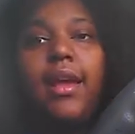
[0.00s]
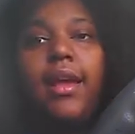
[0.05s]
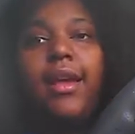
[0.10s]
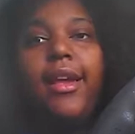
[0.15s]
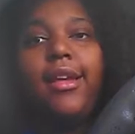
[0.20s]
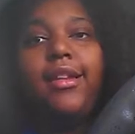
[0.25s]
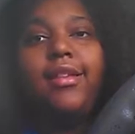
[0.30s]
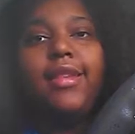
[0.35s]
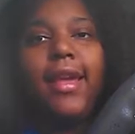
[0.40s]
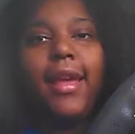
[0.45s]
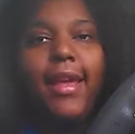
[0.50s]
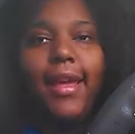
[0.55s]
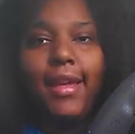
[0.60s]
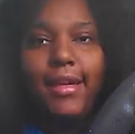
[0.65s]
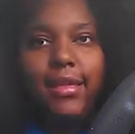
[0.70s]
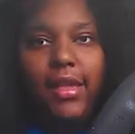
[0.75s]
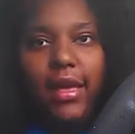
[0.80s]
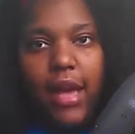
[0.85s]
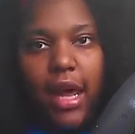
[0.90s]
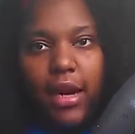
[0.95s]
it
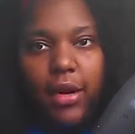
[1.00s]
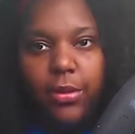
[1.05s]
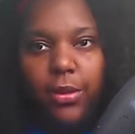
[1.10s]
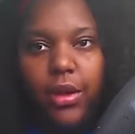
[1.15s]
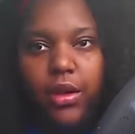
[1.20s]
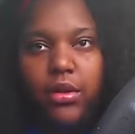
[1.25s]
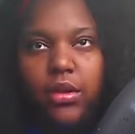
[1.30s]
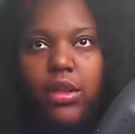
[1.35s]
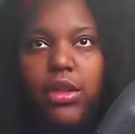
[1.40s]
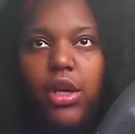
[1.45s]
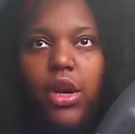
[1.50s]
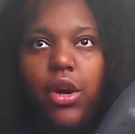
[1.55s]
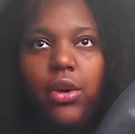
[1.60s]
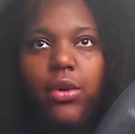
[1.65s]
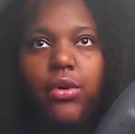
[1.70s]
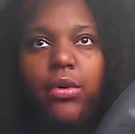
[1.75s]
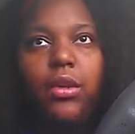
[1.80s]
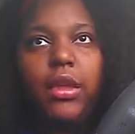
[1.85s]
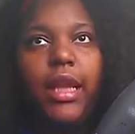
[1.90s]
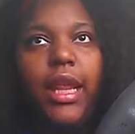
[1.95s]
is a lot of work.
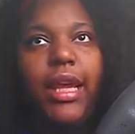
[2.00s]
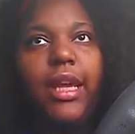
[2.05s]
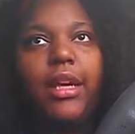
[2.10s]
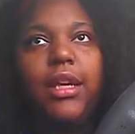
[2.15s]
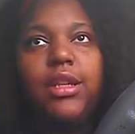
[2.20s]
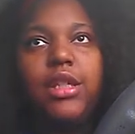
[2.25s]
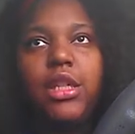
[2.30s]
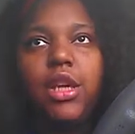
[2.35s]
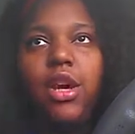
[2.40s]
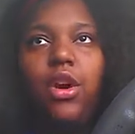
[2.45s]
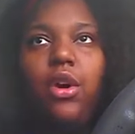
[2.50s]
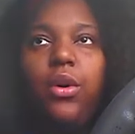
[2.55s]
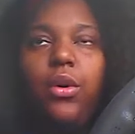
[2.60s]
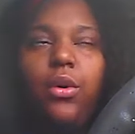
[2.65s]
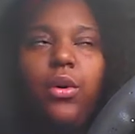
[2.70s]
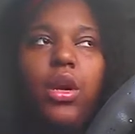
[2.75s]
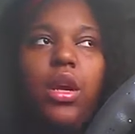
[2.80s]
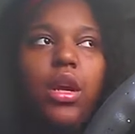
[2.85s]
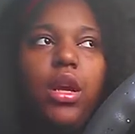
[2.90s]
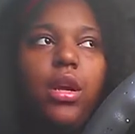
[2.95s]

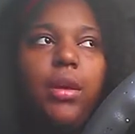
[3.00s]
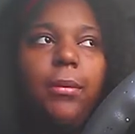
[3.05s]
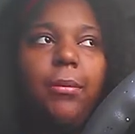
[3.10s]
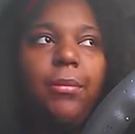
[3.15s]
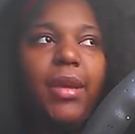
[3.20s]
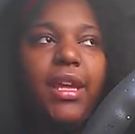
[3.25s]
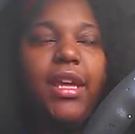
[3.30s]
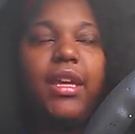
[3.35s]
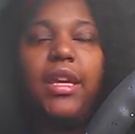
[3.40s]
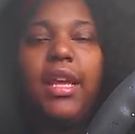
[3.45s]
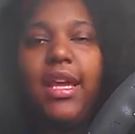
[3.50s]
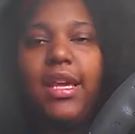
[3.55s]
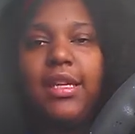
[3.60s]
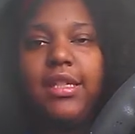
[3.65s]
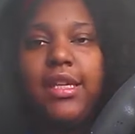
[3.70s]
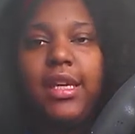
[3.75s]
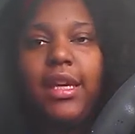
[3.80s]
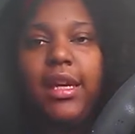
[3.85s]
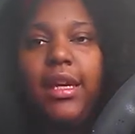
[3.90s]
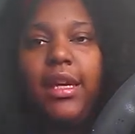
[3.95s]
So being
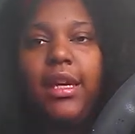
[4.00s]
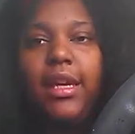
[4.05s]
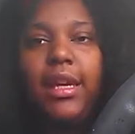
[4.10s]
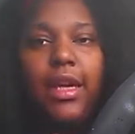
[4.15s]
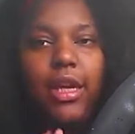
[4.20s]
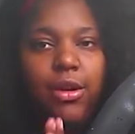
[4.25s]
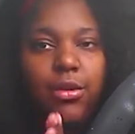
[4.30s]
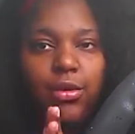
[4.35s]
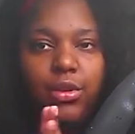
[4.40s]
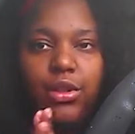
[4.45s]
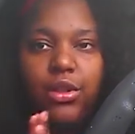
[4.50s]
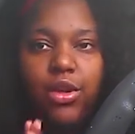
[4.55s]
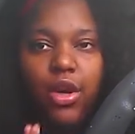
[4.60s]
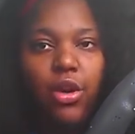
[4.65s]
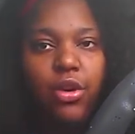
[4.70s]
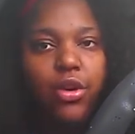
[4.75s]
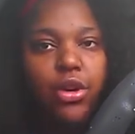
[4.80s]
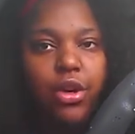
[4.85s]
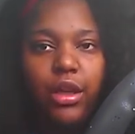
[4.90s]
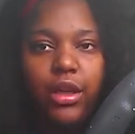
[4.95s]
lazy equals
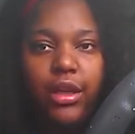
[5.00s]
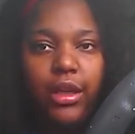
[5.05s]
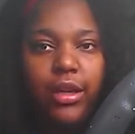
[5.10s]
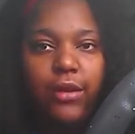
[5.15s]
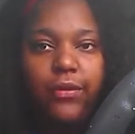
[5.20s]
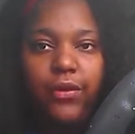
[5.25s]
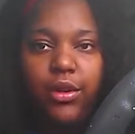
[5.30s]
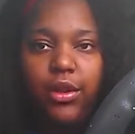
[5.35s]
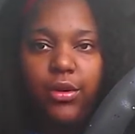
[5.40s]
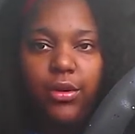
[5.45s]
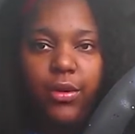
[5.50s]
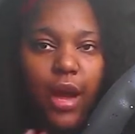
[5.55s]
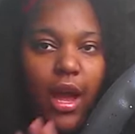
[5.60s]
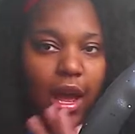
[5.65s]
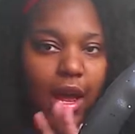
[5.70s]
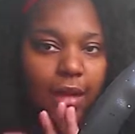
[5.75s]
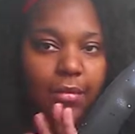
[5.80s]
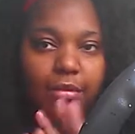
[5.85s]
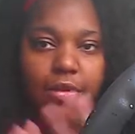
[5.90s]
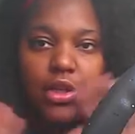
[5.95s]
no curly hair for you.
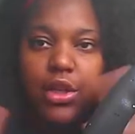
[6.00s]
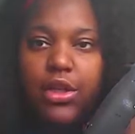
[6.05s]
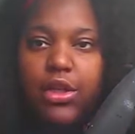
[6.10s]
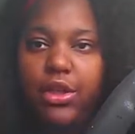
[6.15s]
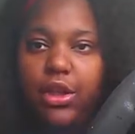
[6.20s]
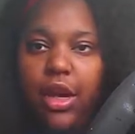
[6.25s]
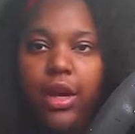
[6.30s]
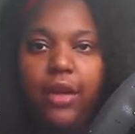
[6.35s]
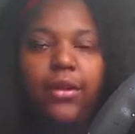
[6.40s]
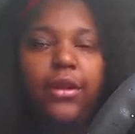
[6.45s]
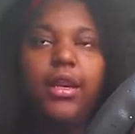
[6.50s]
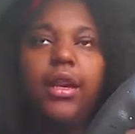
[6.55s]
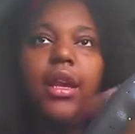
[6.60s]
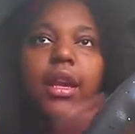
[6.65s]
I'm just sorry.